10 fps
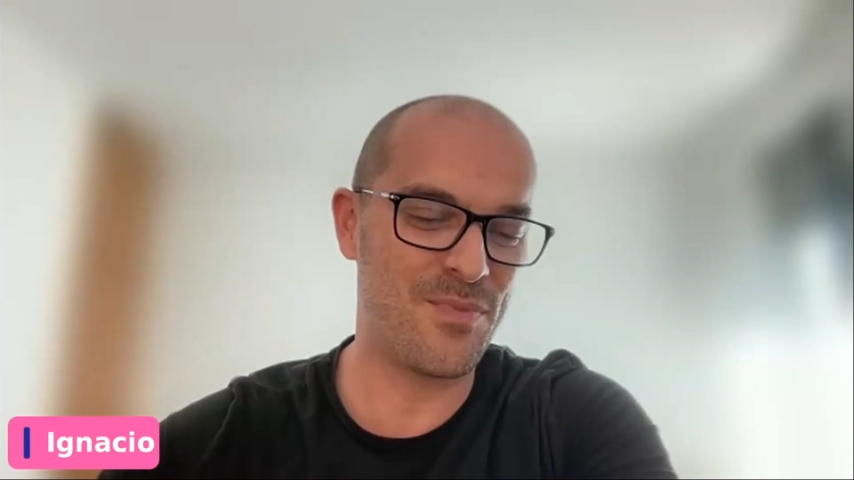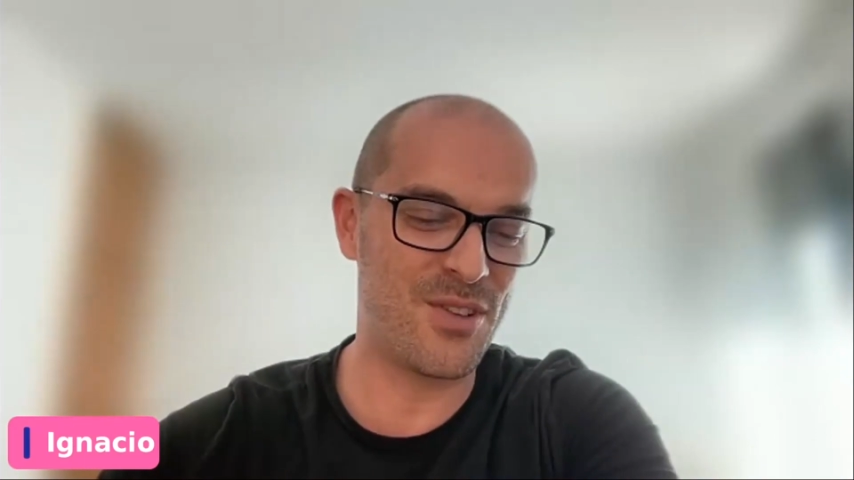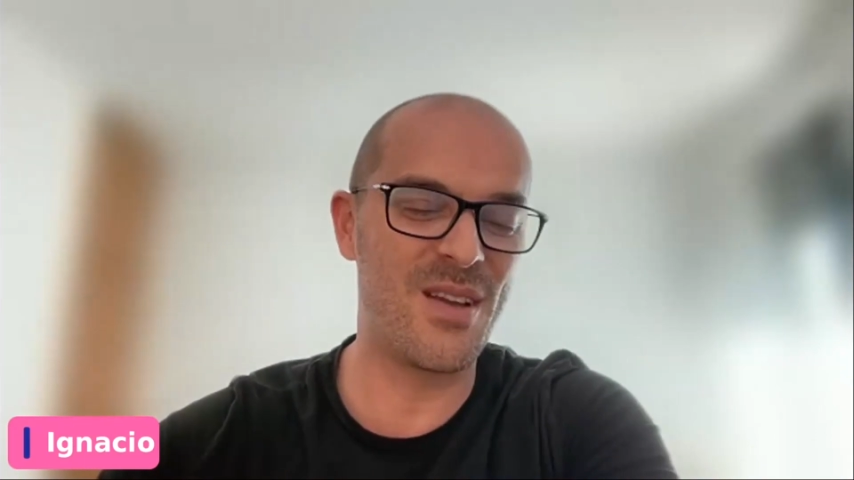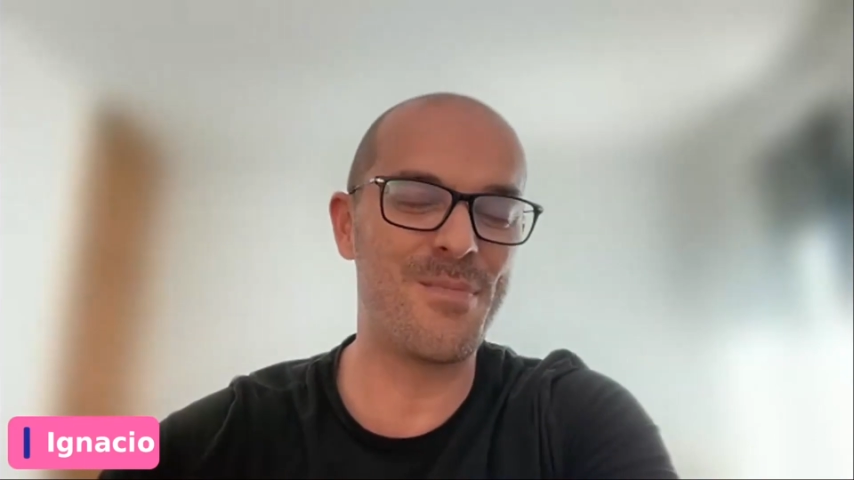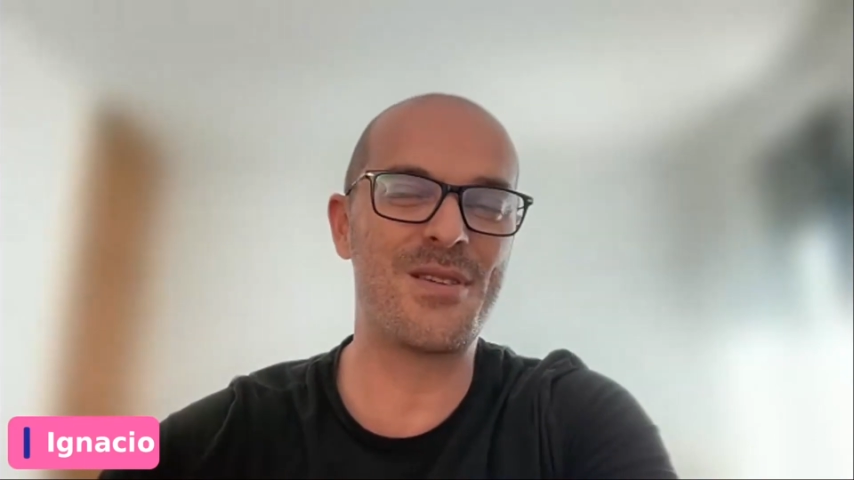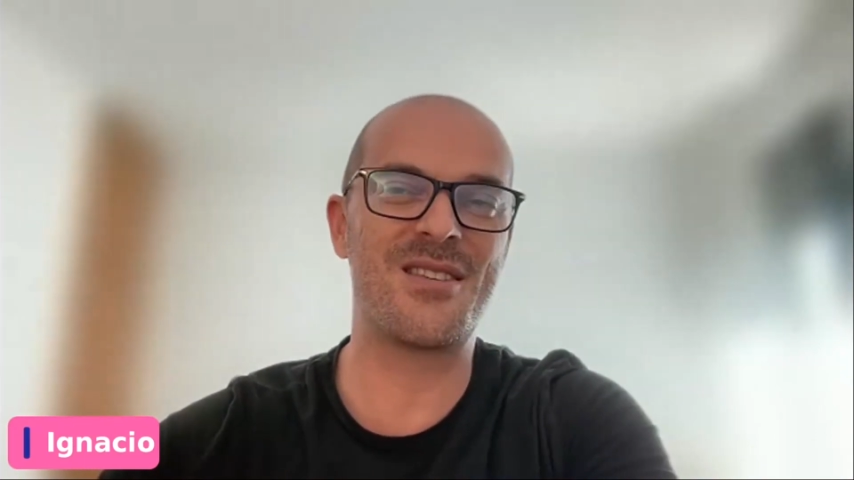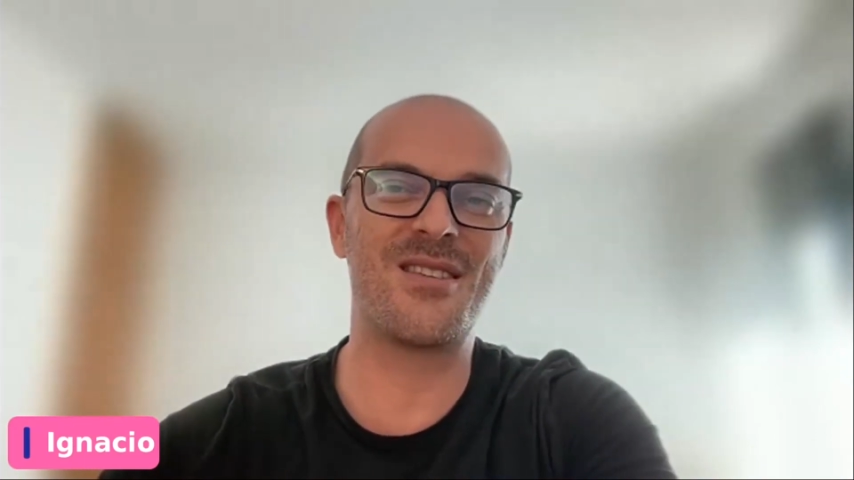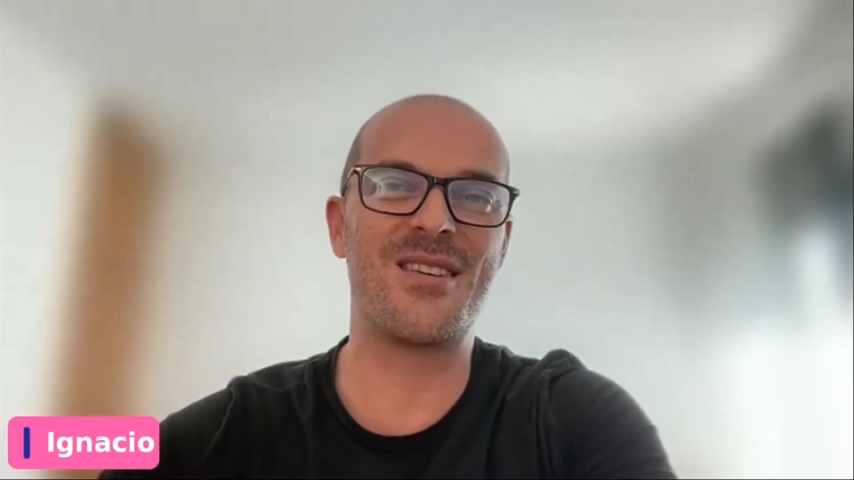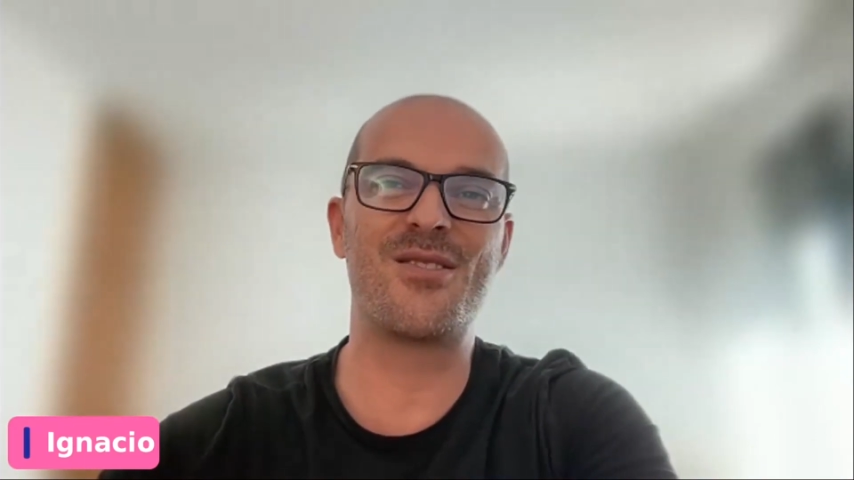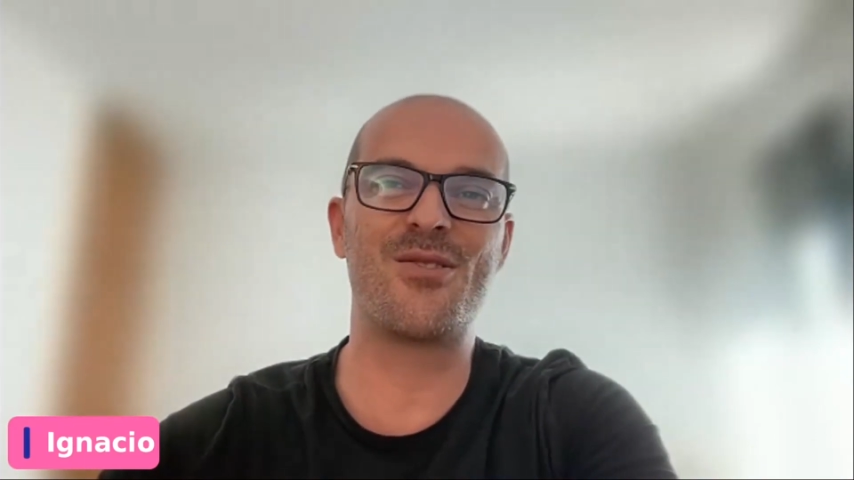trips
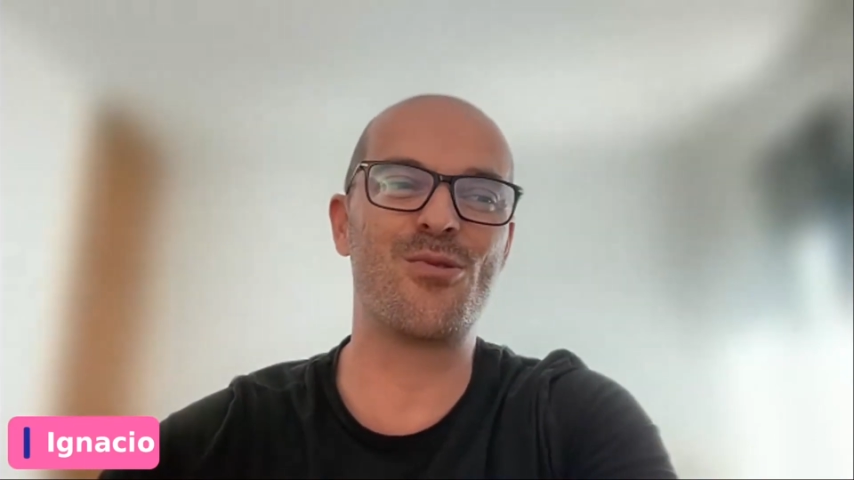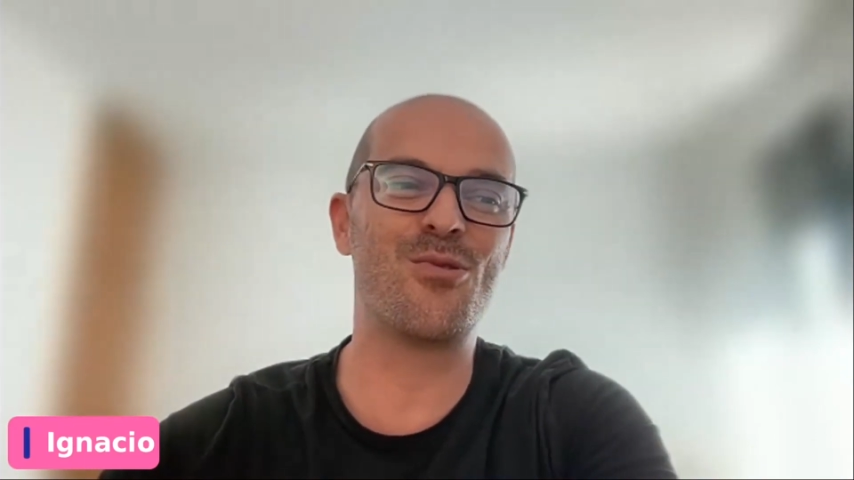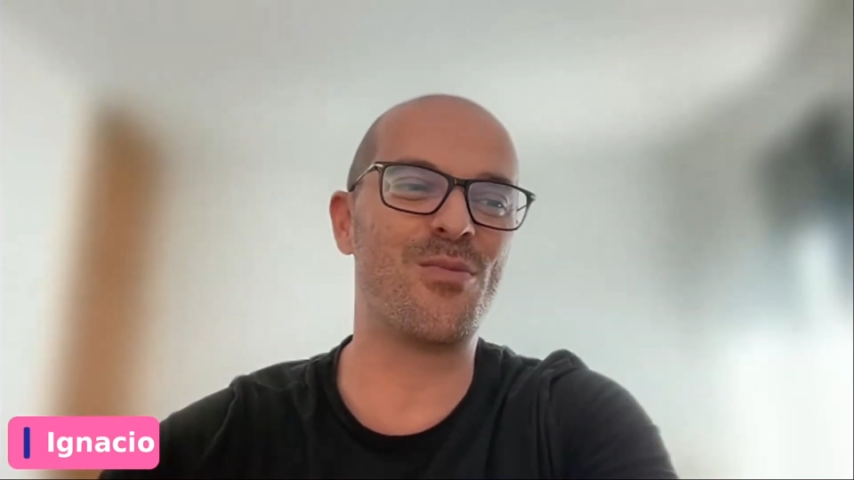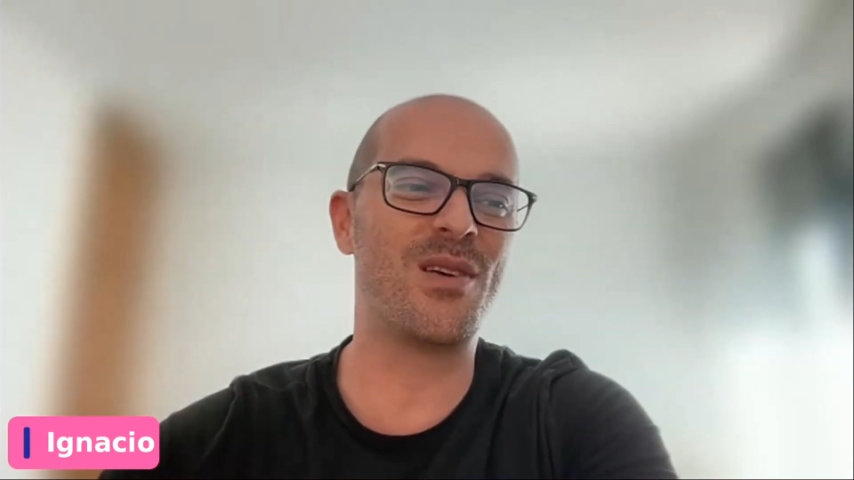need to